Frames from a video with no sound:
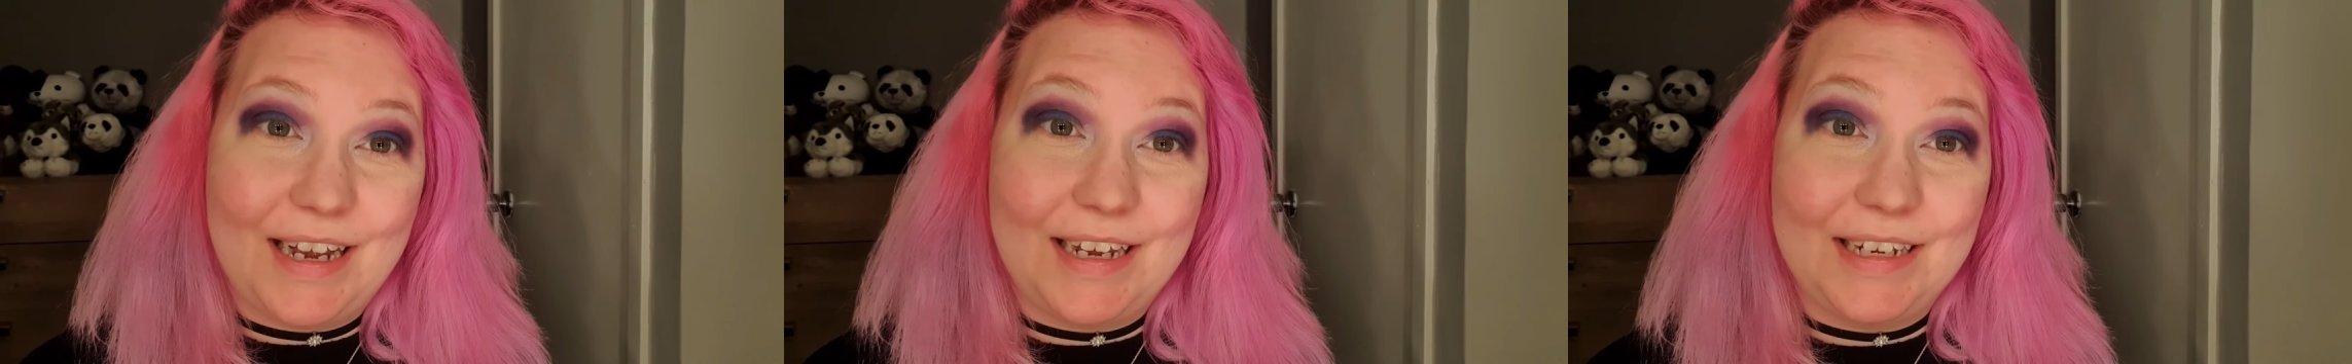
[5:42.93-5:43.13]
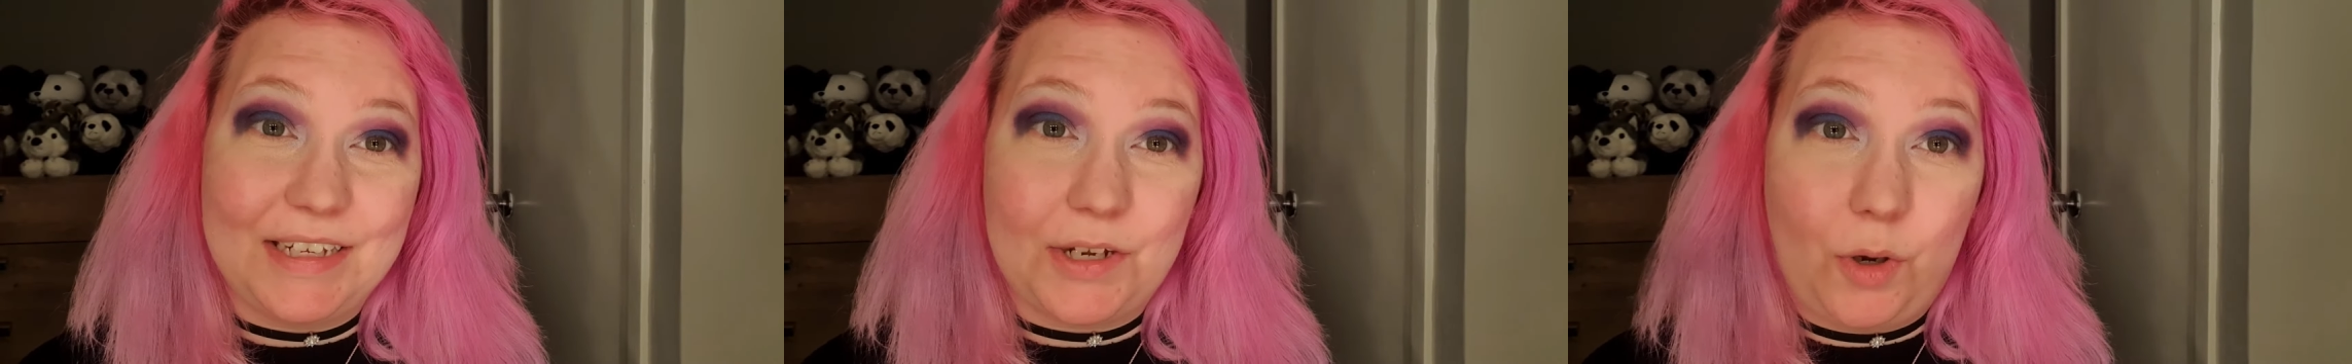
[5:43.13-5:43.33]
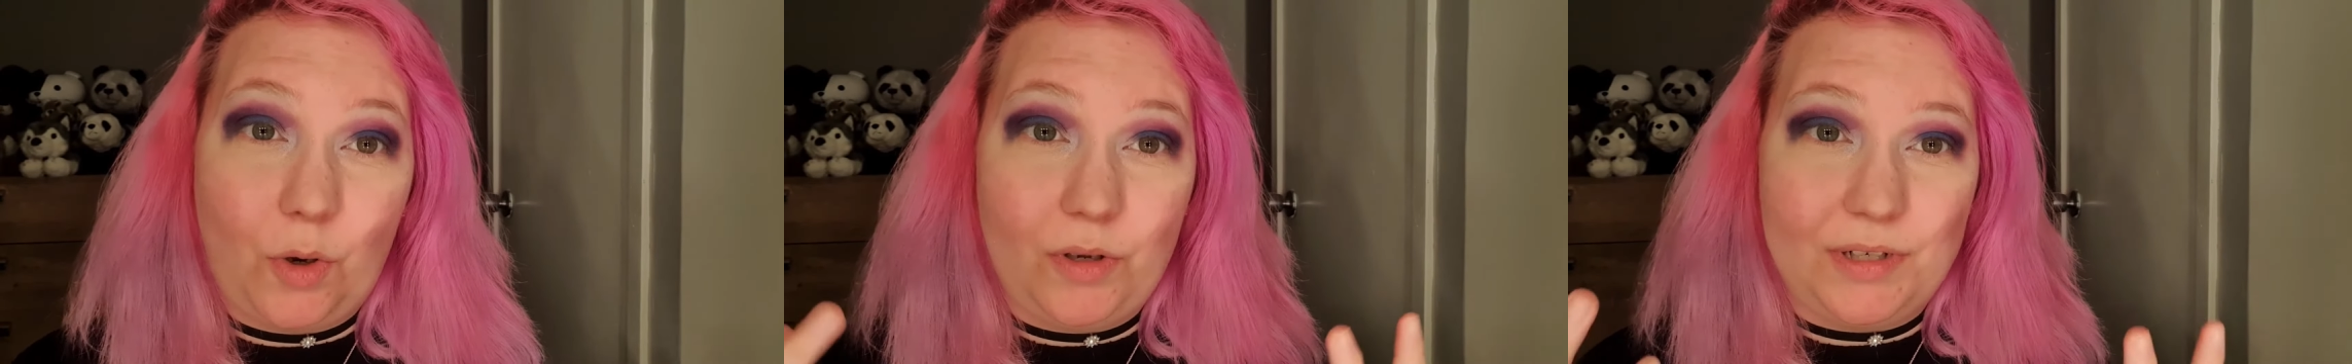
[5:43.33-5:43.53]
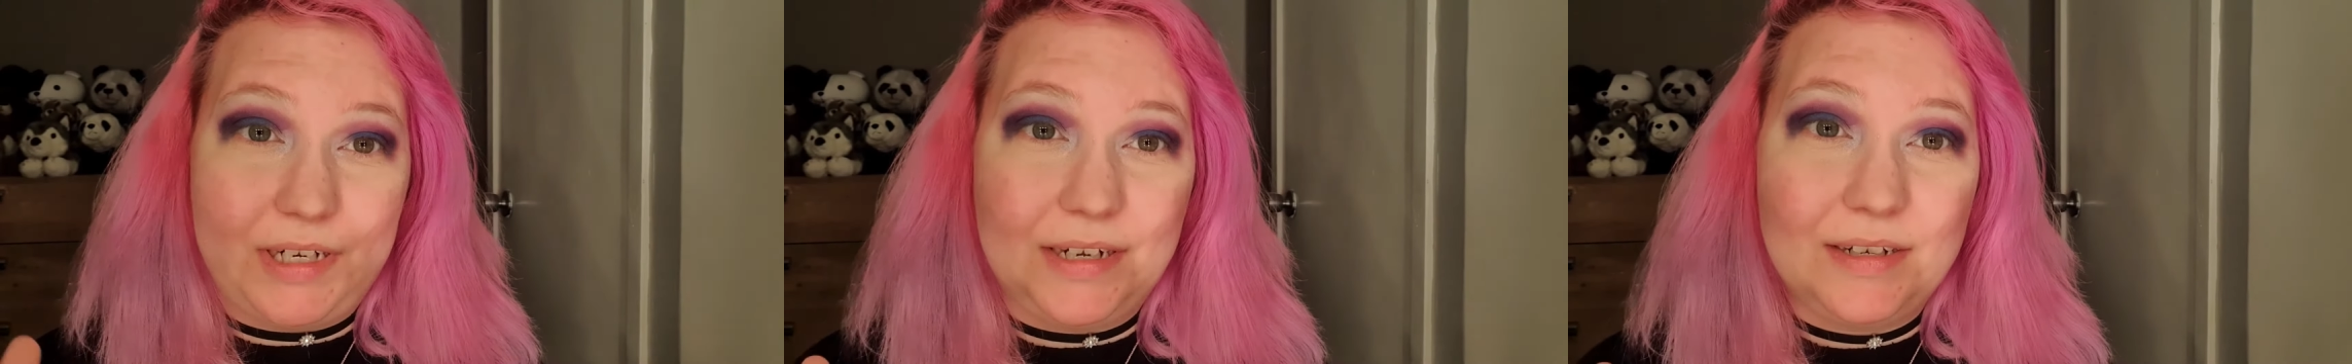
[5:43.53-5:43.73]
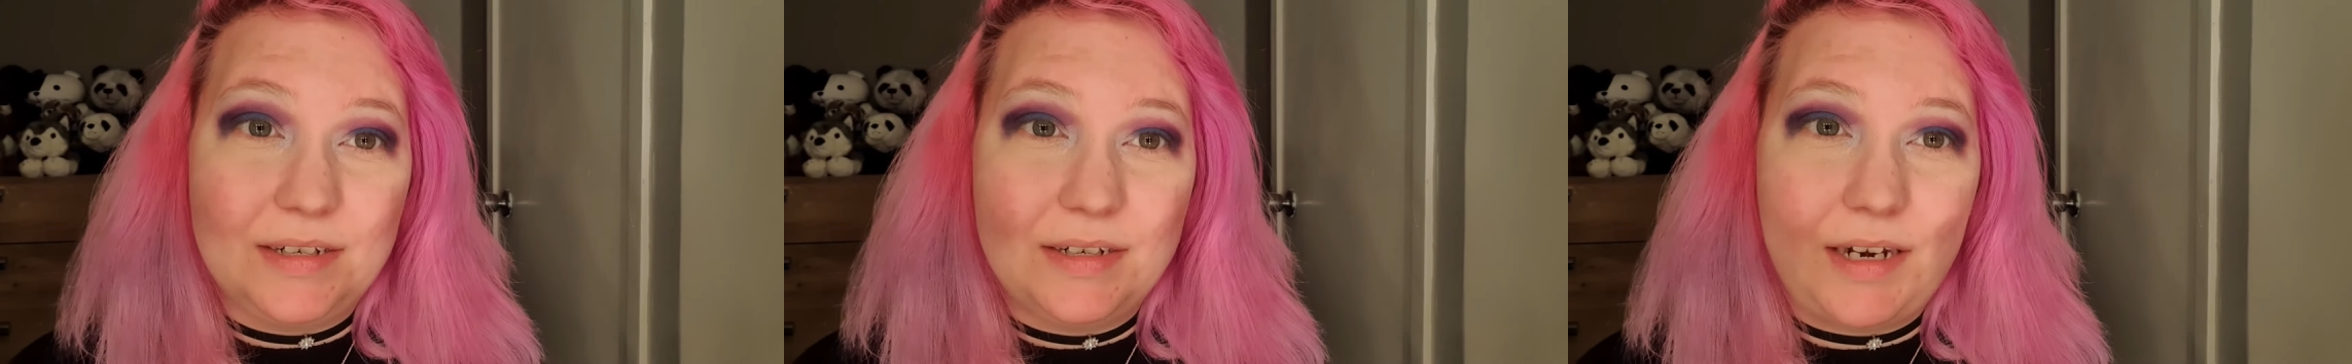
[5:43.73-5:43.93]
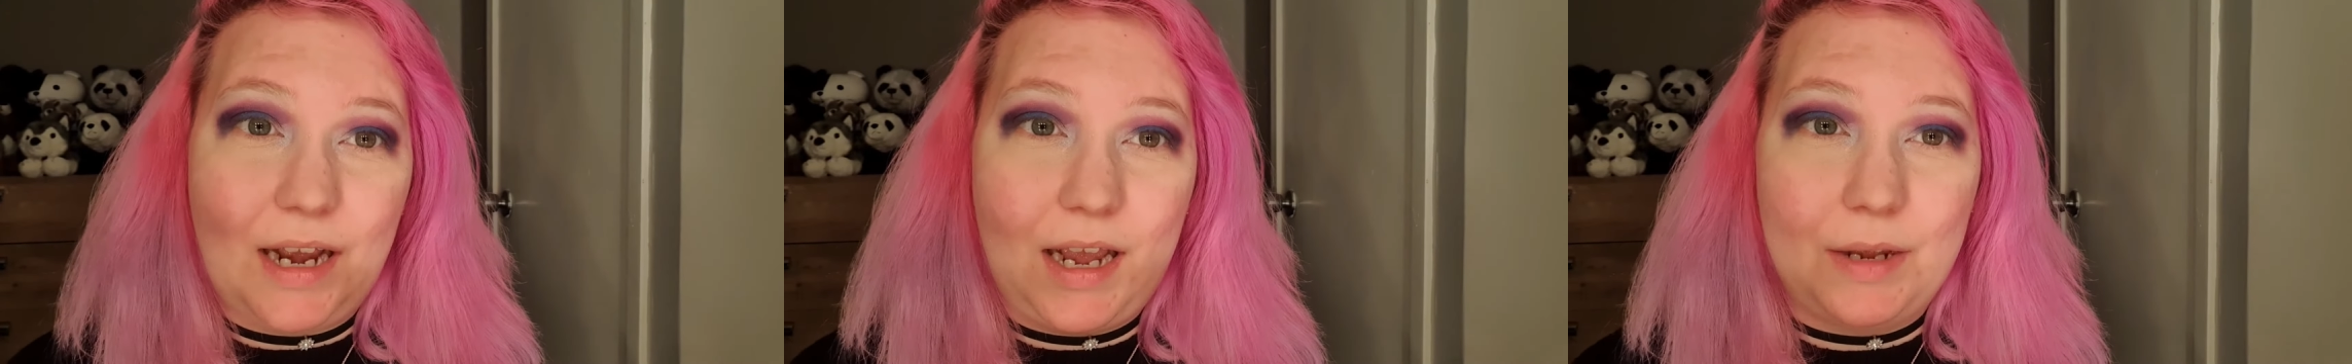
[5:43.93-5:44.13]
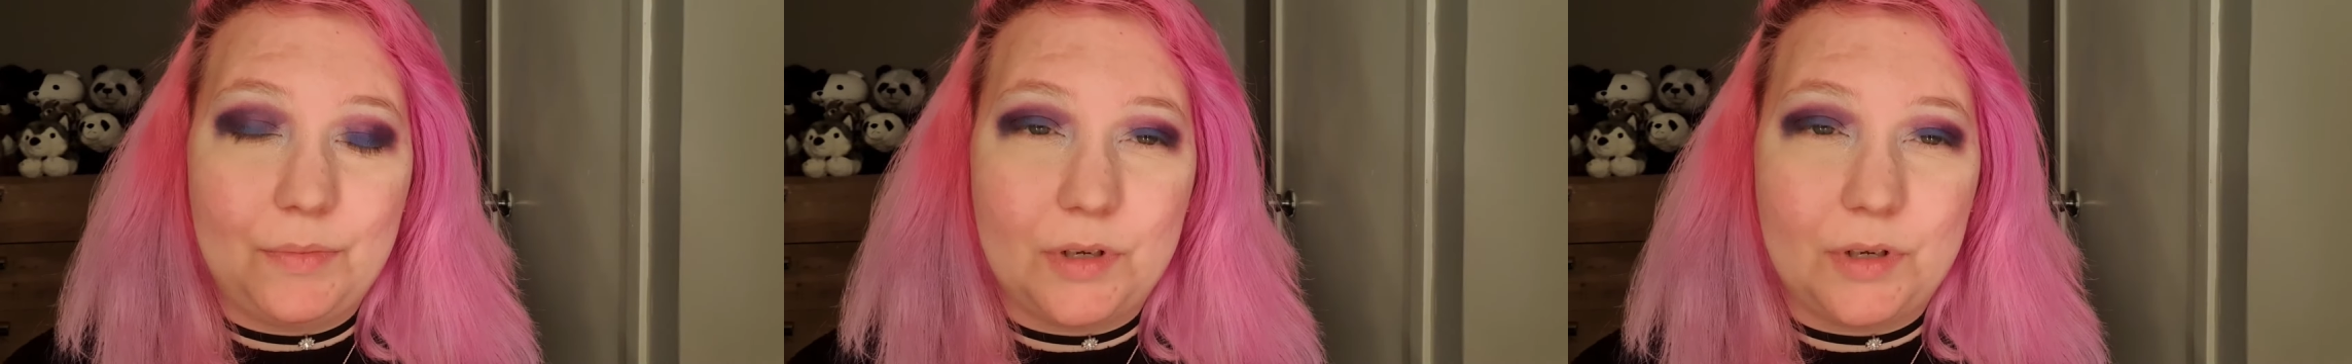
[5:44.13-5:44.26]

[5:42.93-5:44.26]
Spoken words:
eyes are all done,